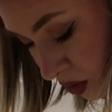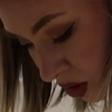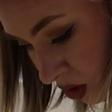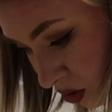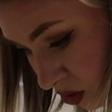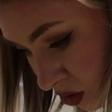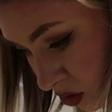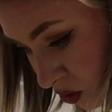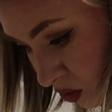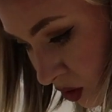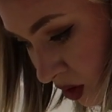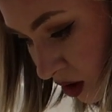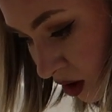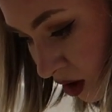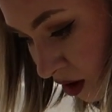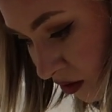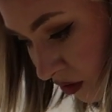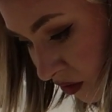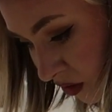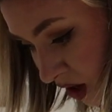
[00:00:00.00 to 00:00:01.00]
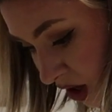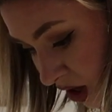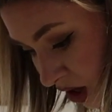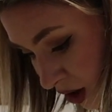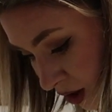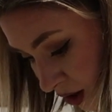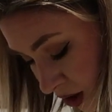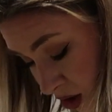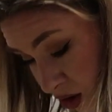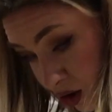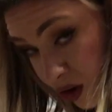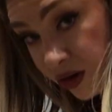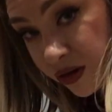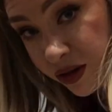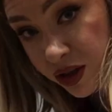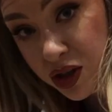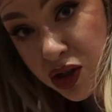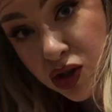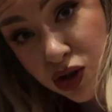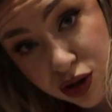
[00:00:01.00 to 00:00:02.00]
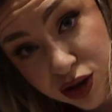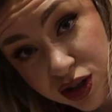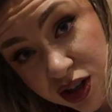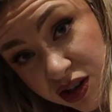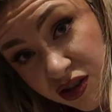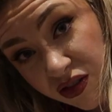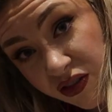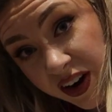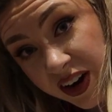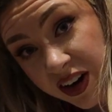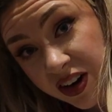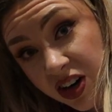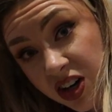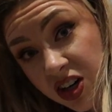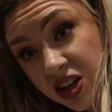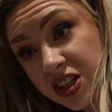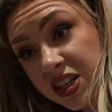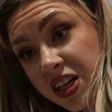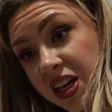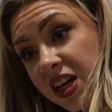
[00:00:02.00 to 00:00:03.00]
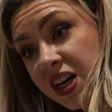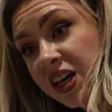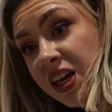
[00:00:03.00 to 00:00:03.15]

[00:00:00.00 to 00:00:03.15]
we all know and love called the sausage fingers.